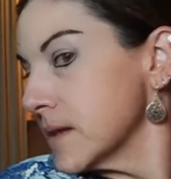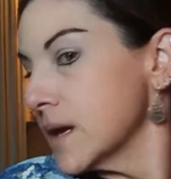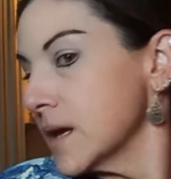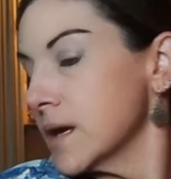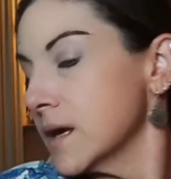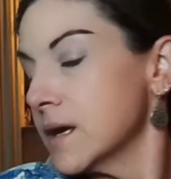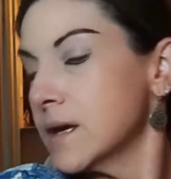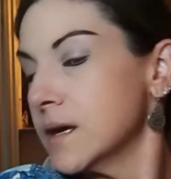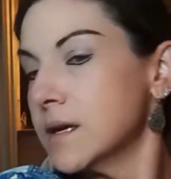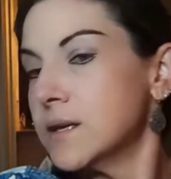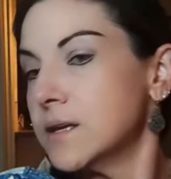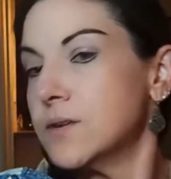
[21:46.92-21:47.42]

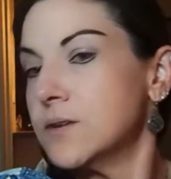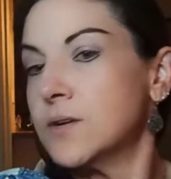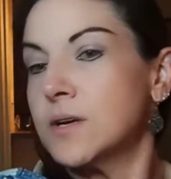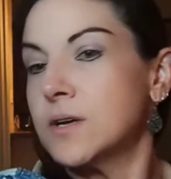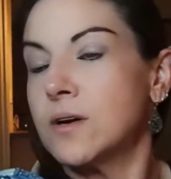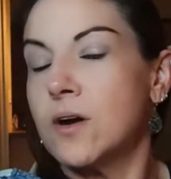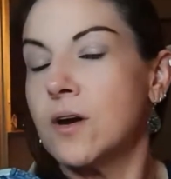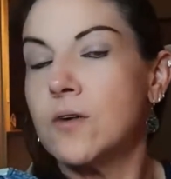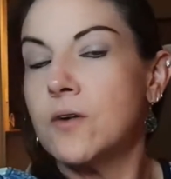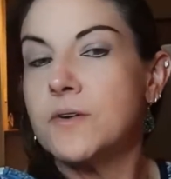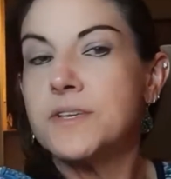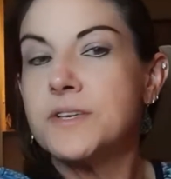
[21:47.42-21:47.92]
You can
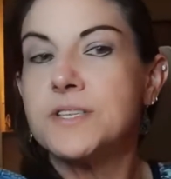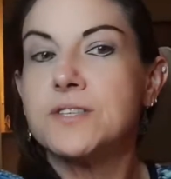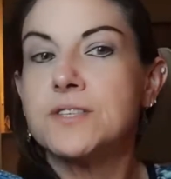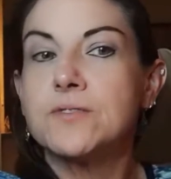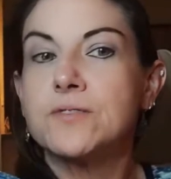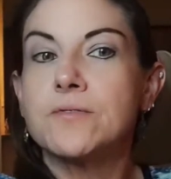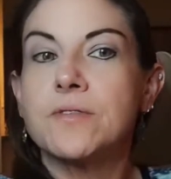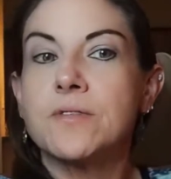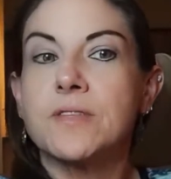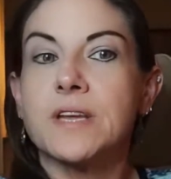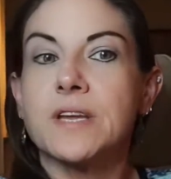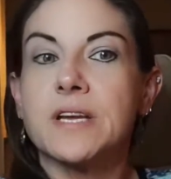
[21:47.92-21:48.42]
always do
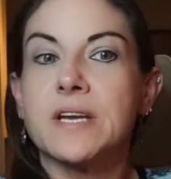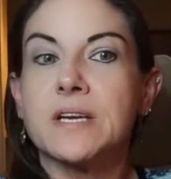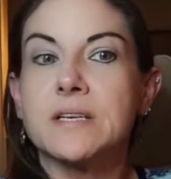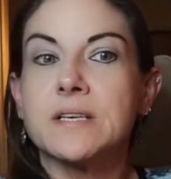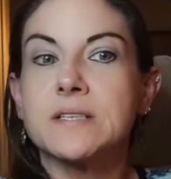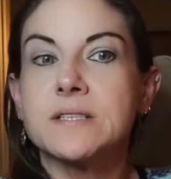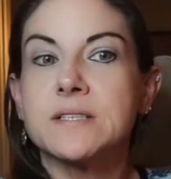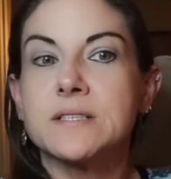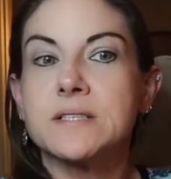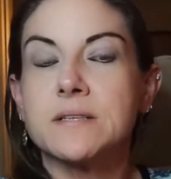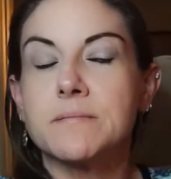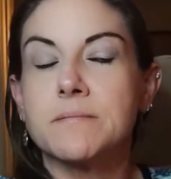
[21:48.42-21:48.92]
things
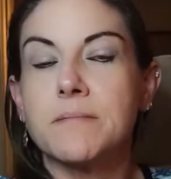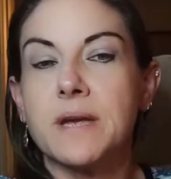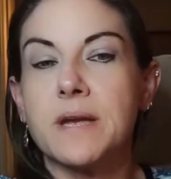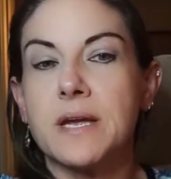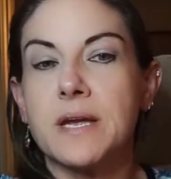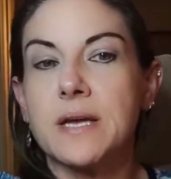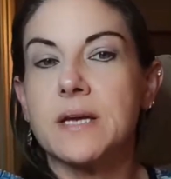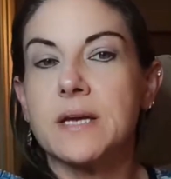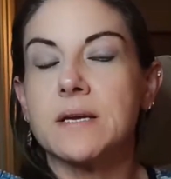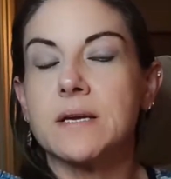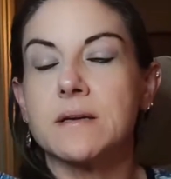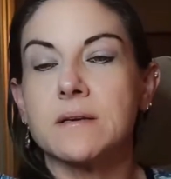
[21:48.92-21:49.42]

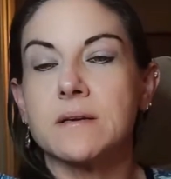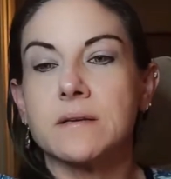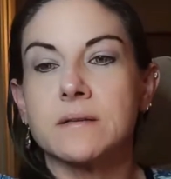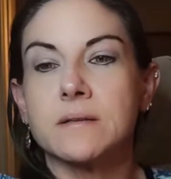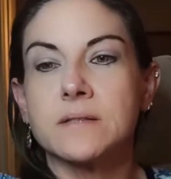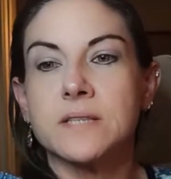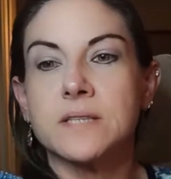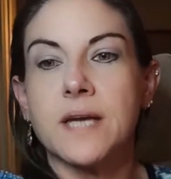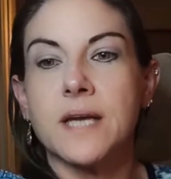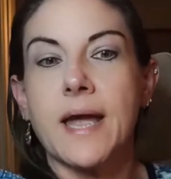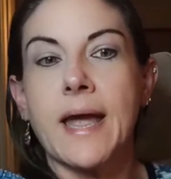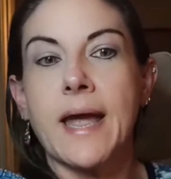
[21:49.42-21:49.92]

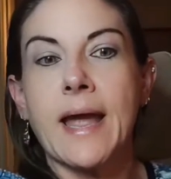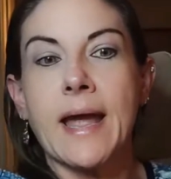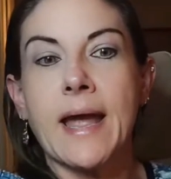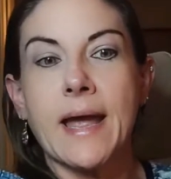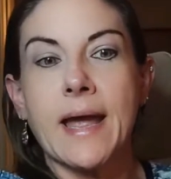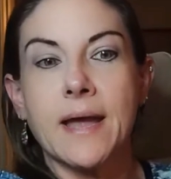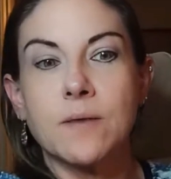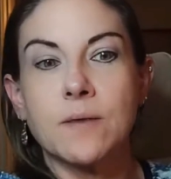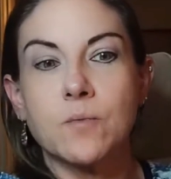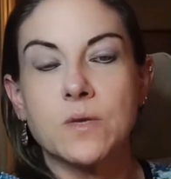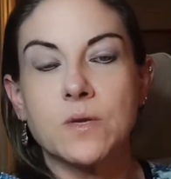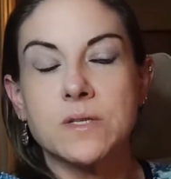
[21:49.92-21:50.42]
to
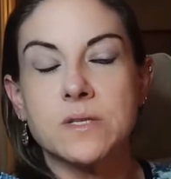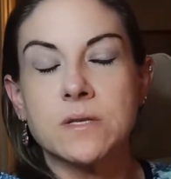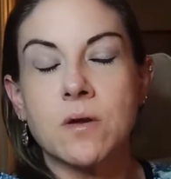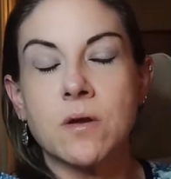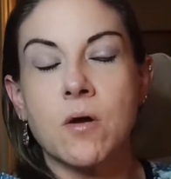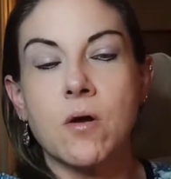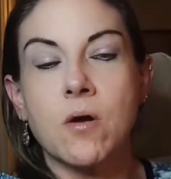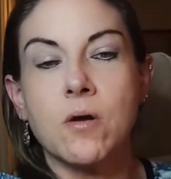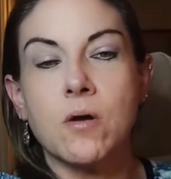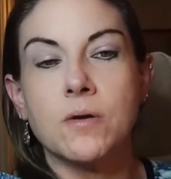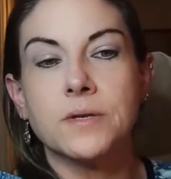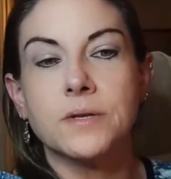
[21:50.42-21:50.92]
add what's
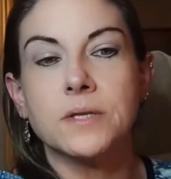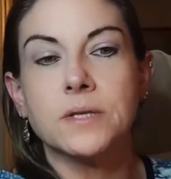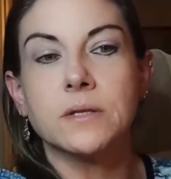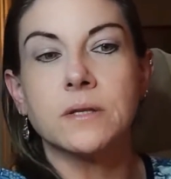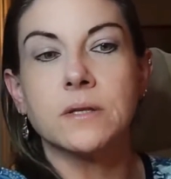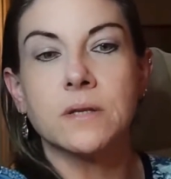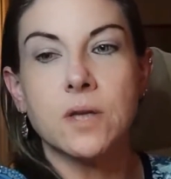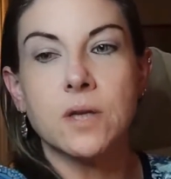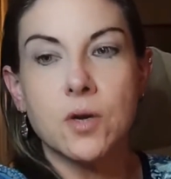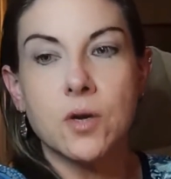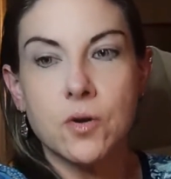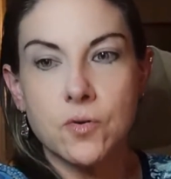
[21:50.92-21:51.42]
called
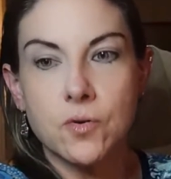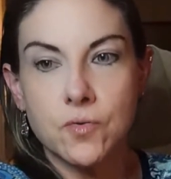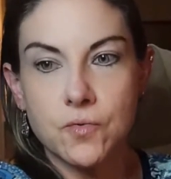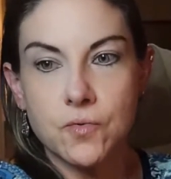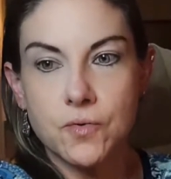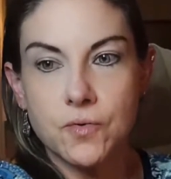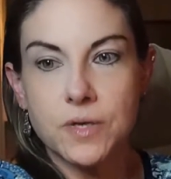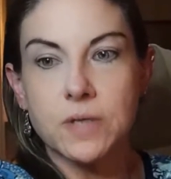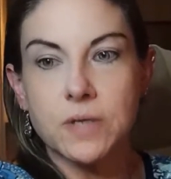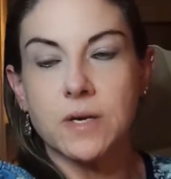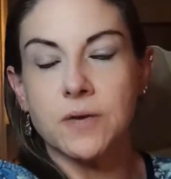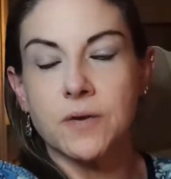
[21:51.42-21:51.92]
load.
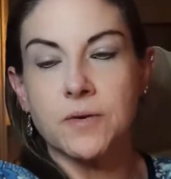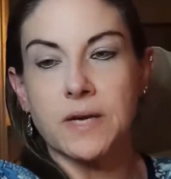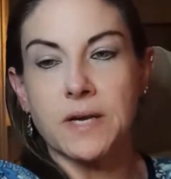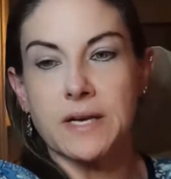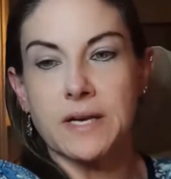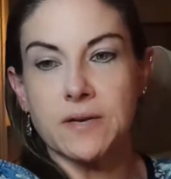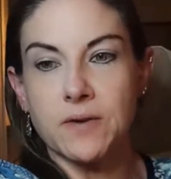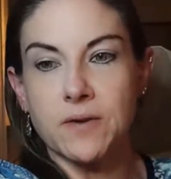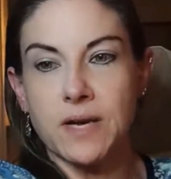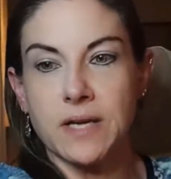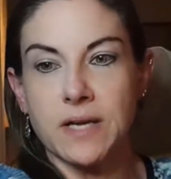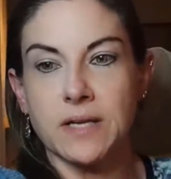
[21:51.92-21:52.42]
Okay, go
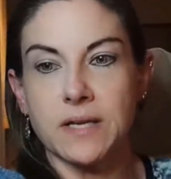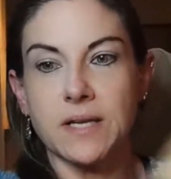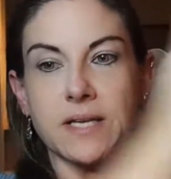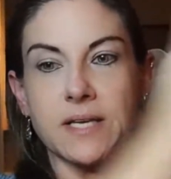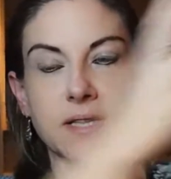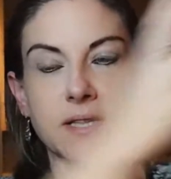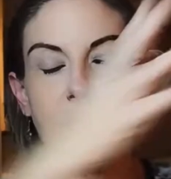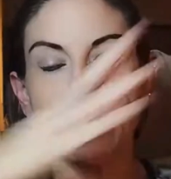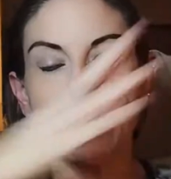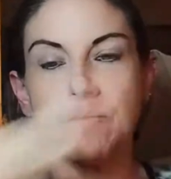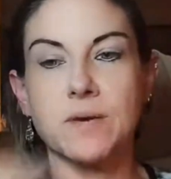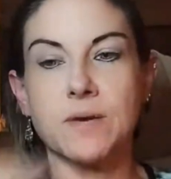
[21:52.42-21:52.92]
ahead and let
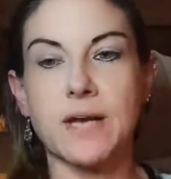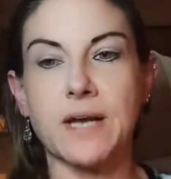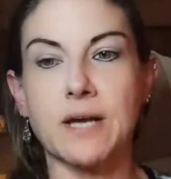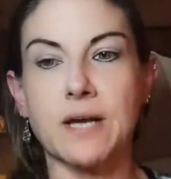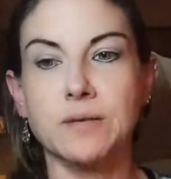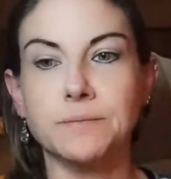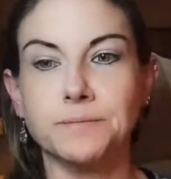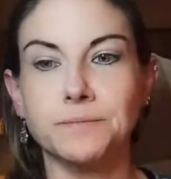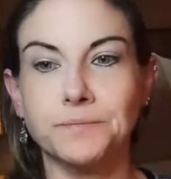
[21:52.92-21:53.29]
that one out.